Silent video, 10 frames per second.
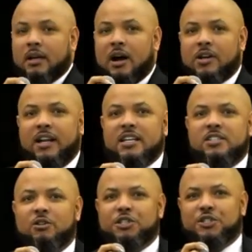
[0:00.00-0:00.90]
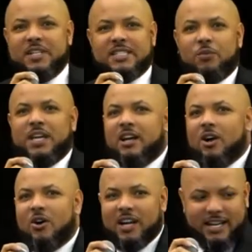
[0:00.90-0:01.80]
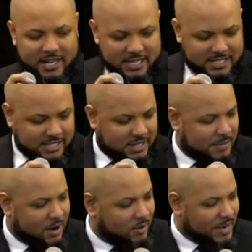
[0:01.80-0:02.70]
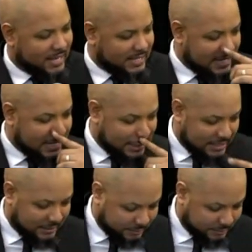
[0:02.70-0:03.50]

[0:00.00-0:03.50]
Okay, there's no streets that we can go on today. Let's just get back, back to this.